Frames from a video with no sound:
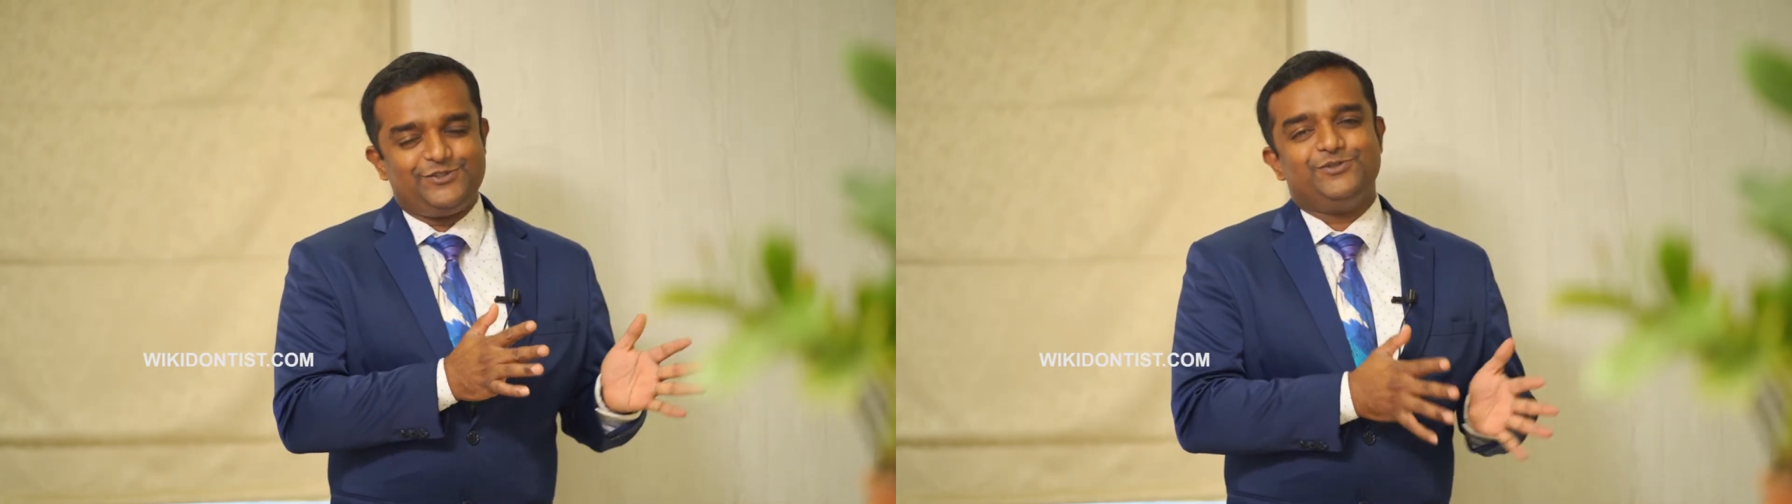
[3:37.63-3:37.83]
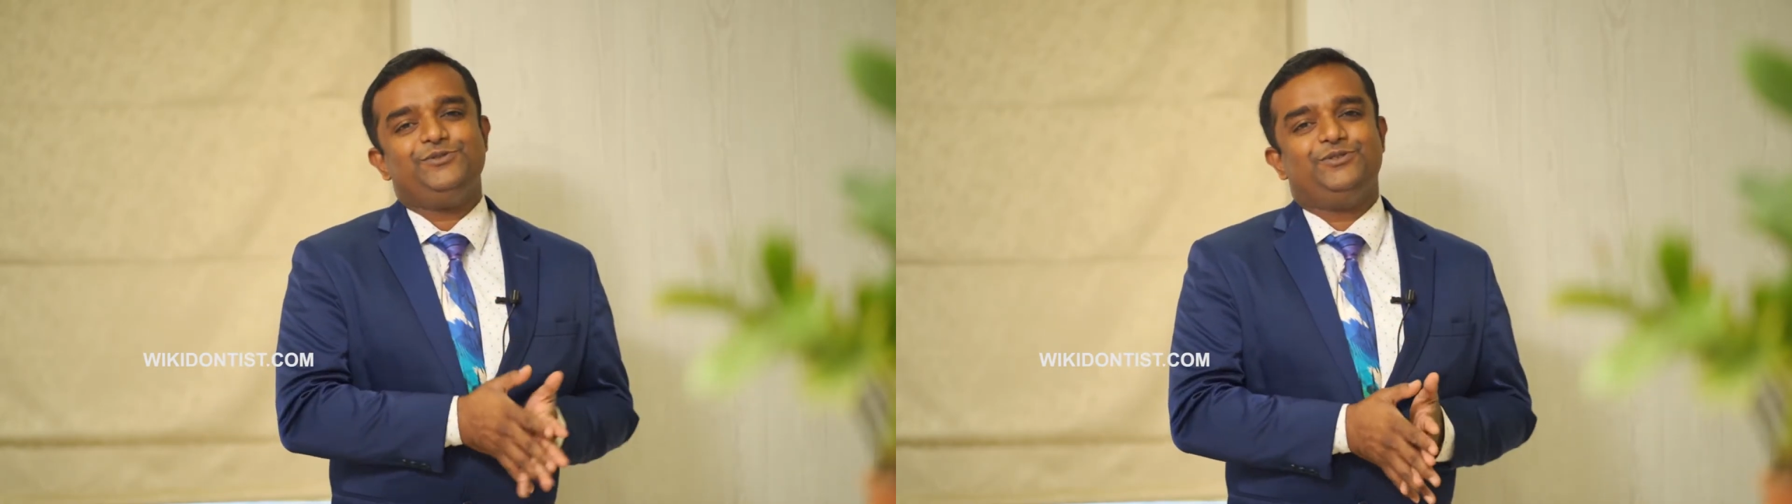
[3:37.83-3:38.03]

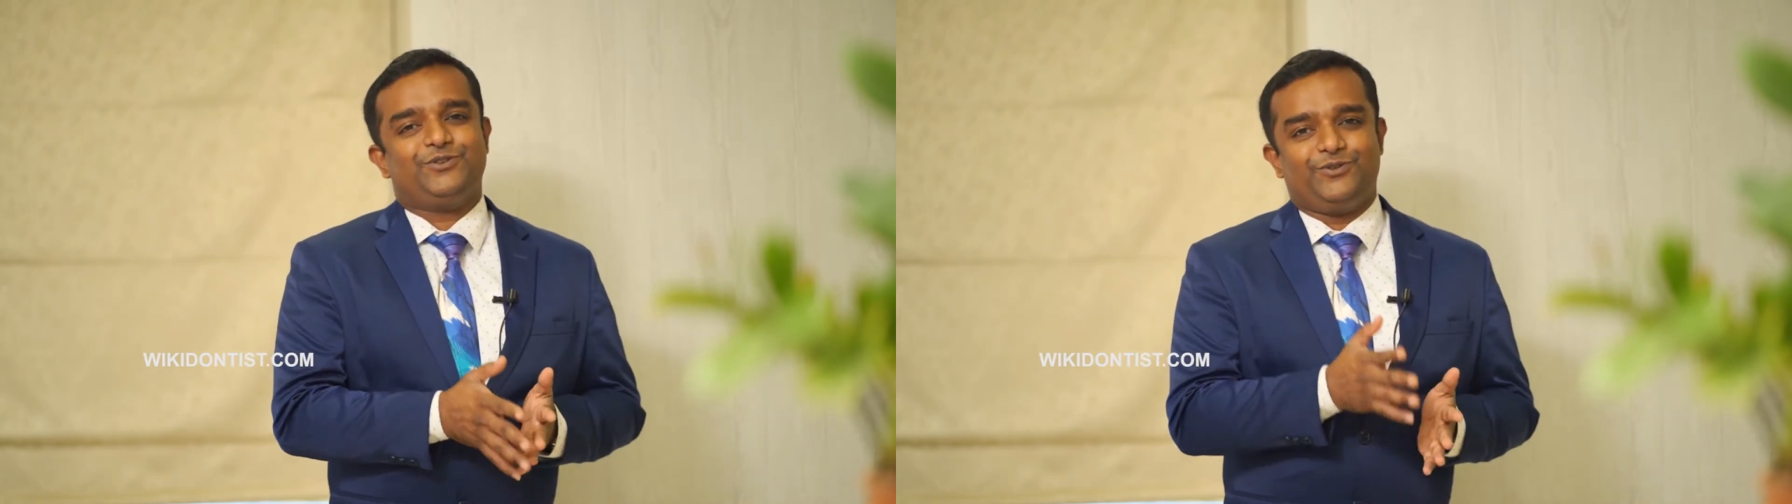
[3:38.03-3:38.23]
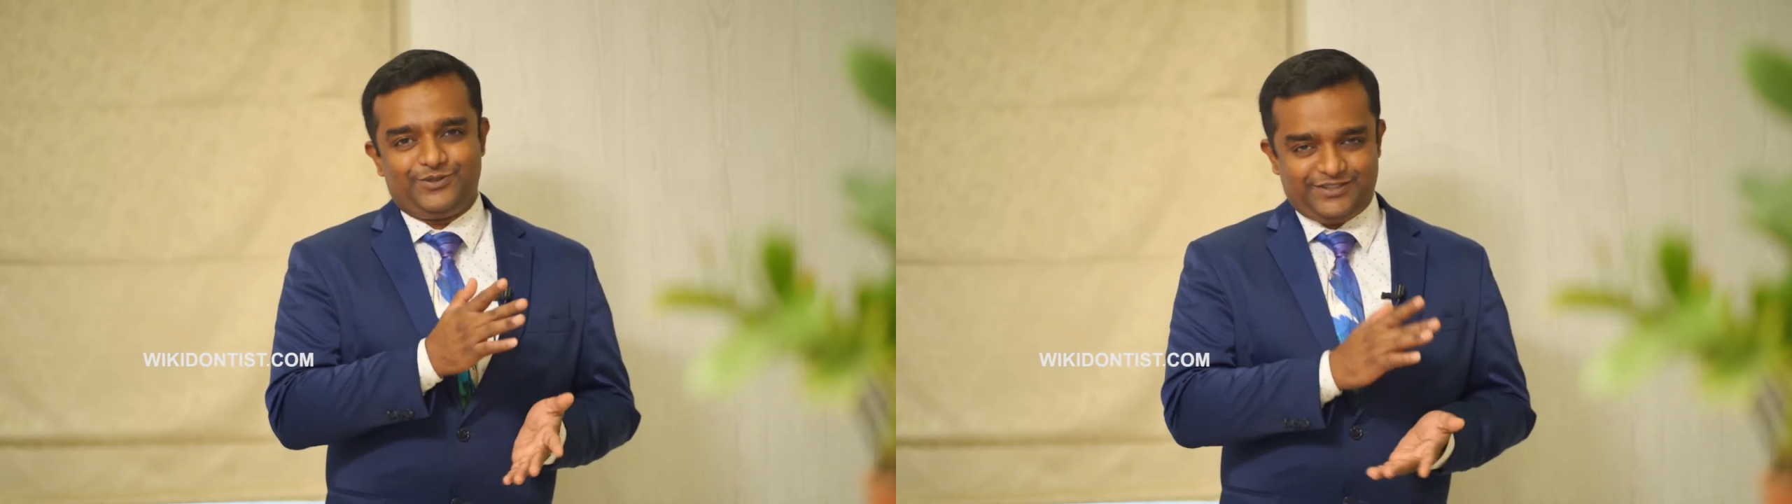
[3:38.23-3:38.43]
to
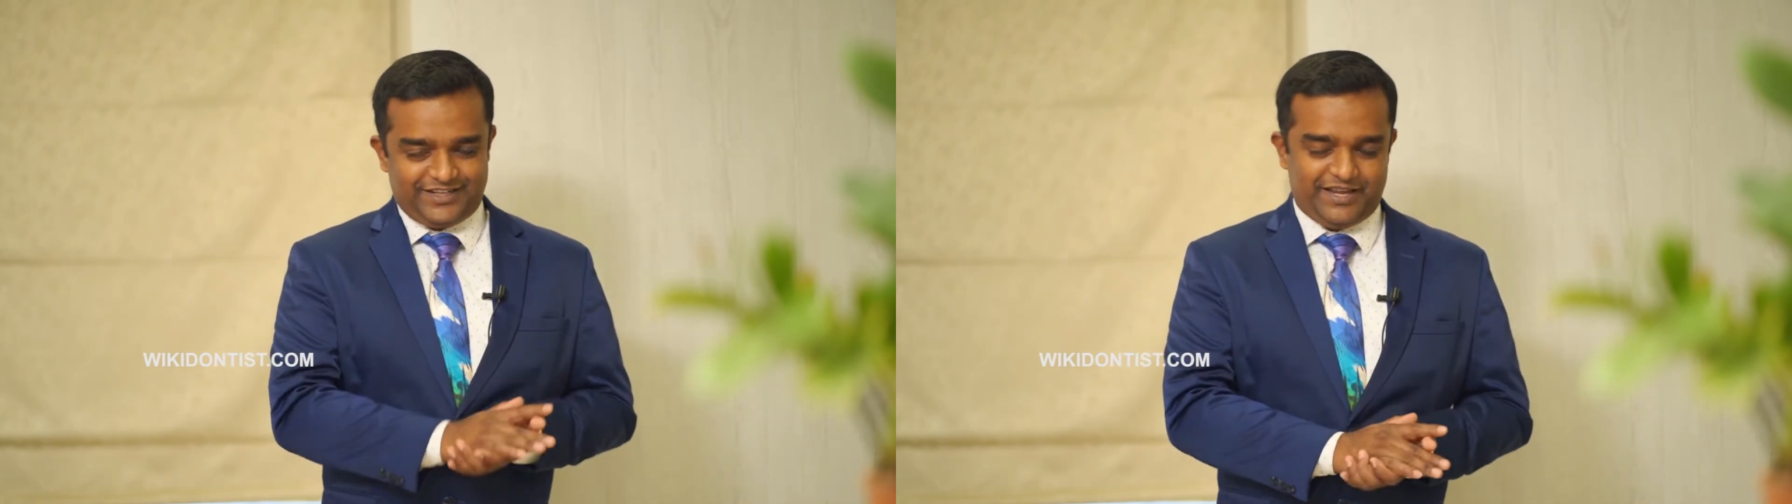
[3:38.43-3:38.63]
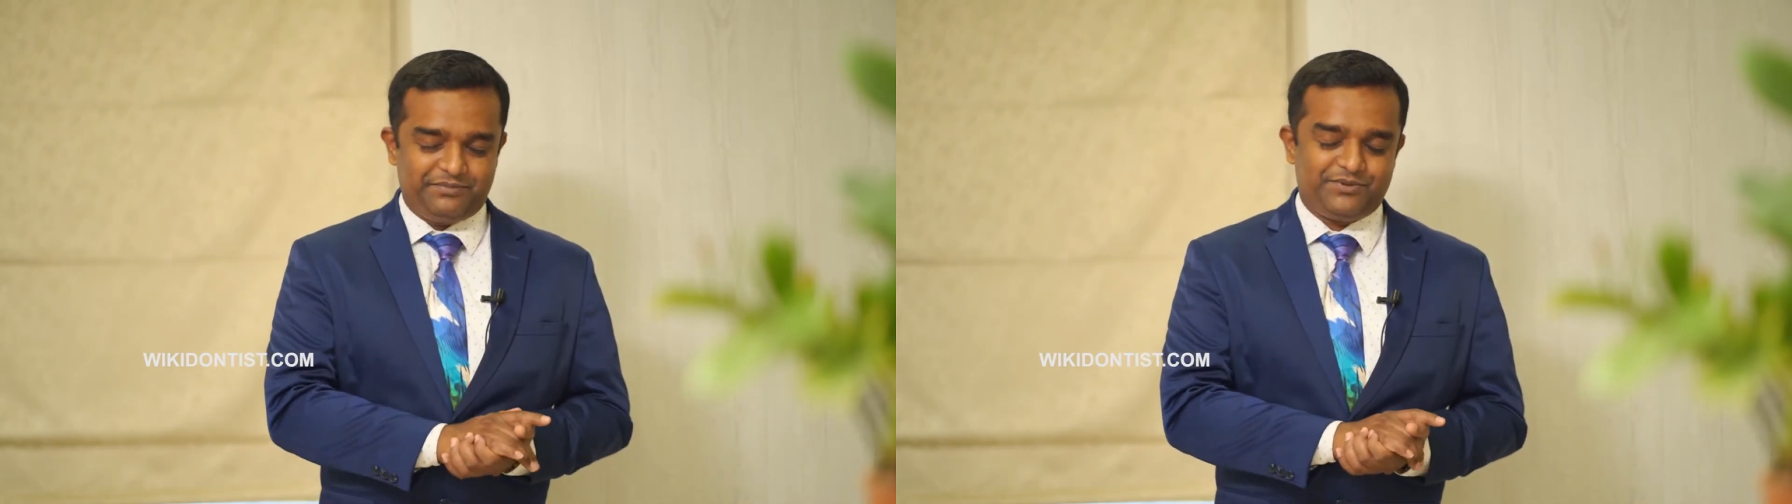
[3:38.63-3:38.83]
close the
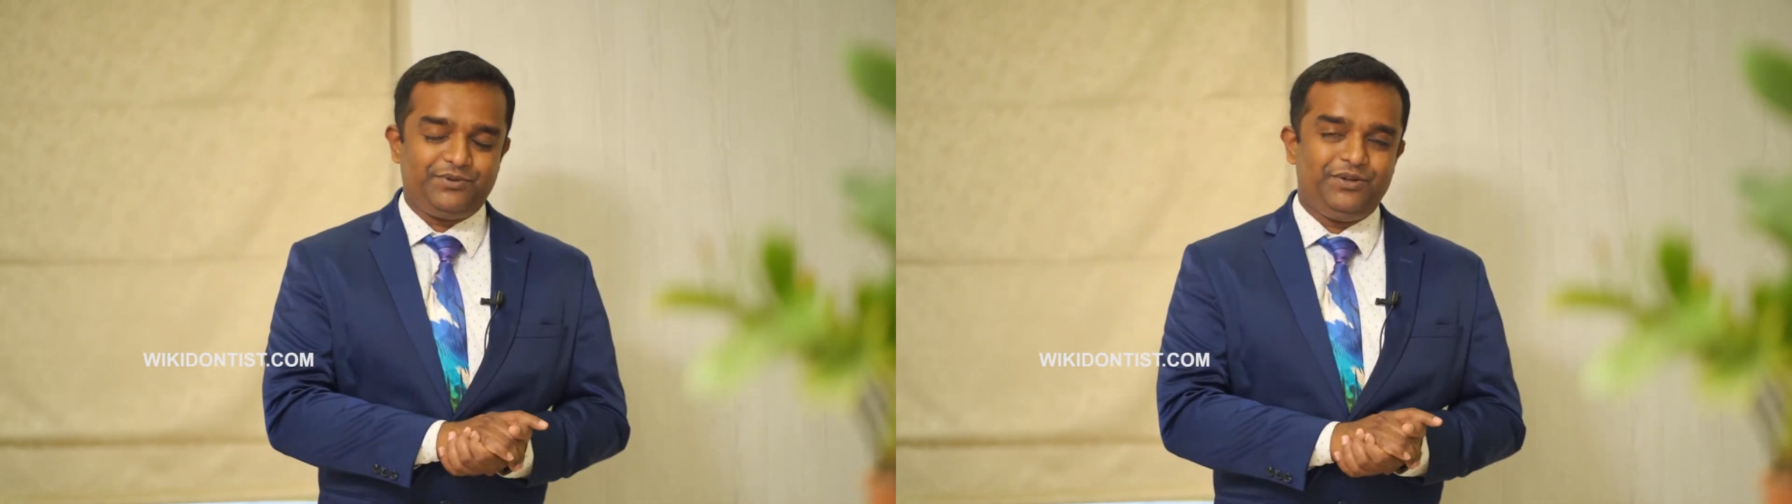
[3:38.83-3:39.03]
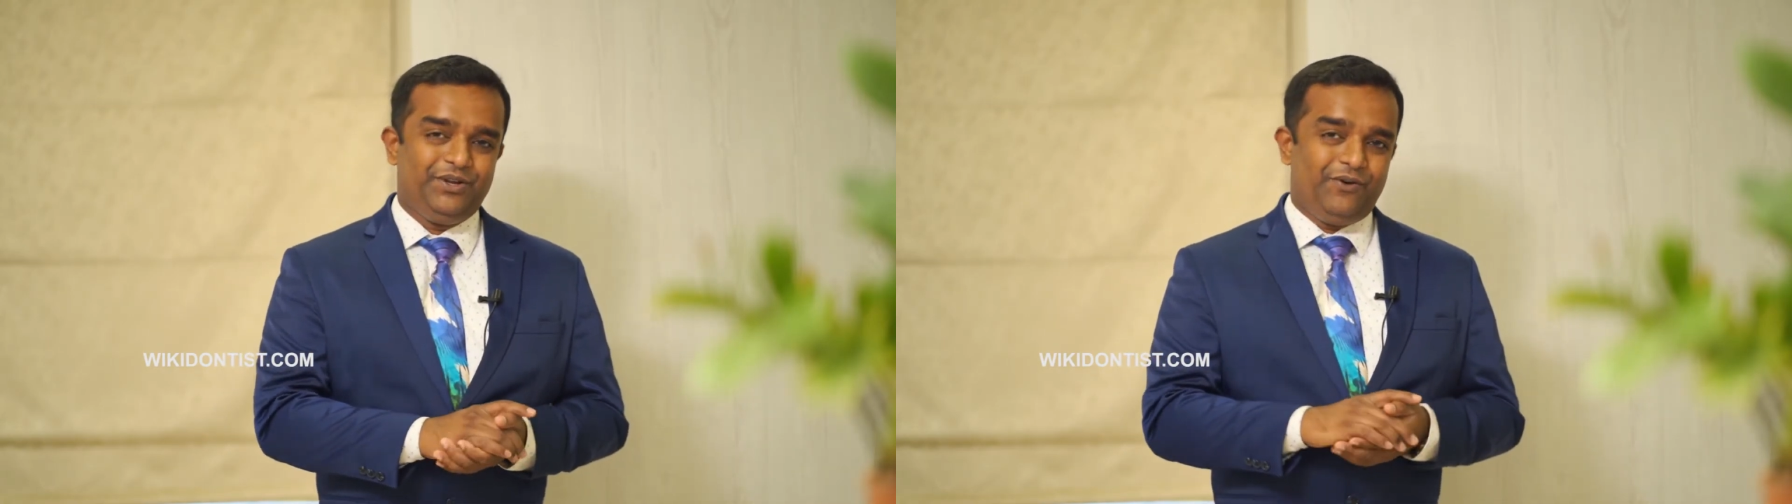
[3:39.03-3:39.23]
gap so